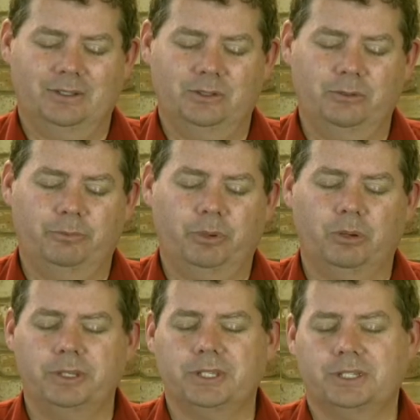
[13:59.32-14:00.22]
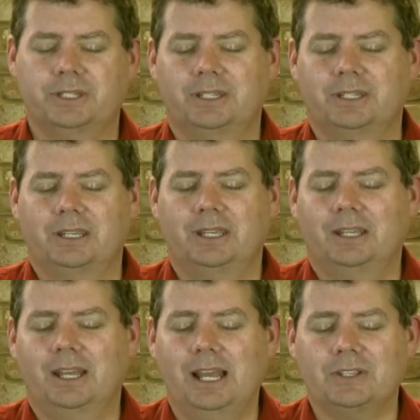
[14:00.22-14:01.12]
You've promised
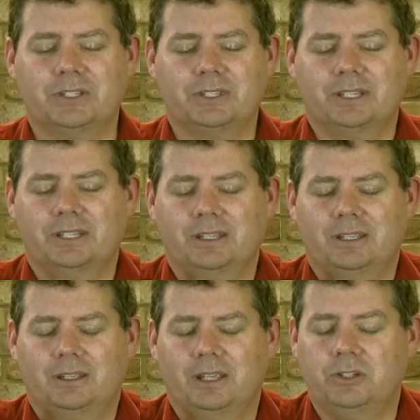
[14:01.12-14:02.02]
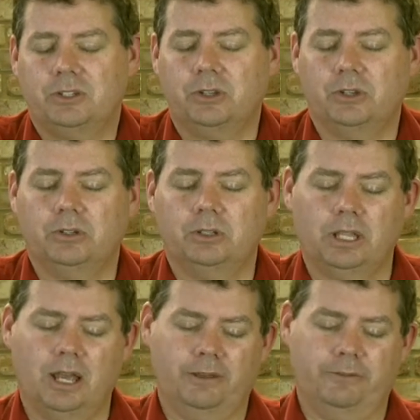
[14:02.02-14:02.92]
us eternal
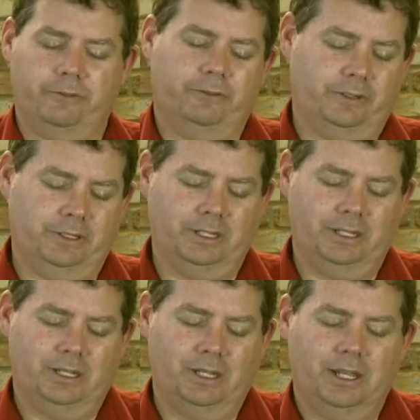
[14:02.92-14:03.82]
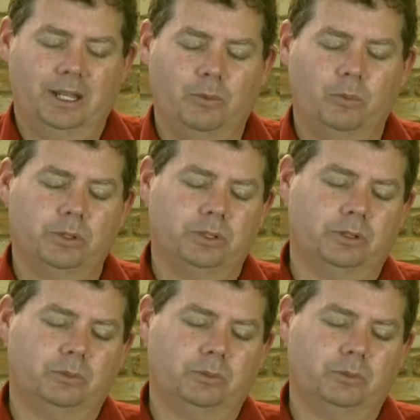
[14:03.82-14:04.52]
life, a world